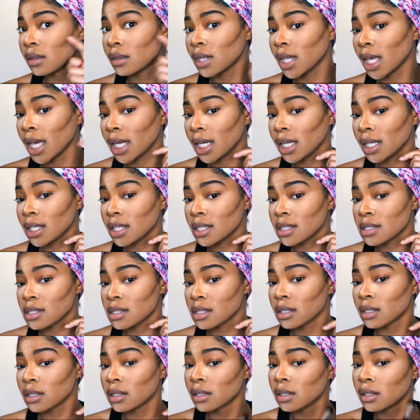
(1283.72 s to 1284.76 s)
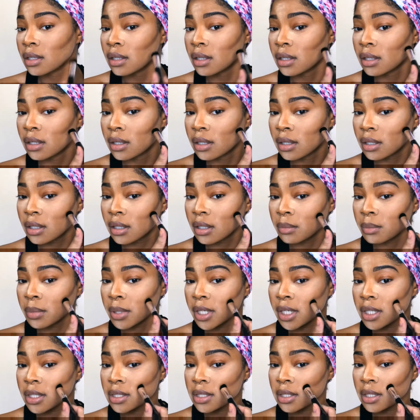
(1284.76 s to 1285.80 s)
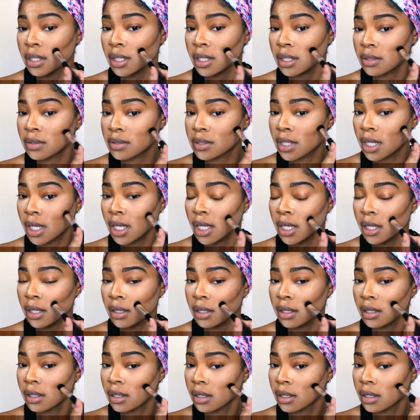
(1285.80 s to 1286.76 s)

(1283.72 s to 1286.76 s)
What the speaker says: that is compared to the other side.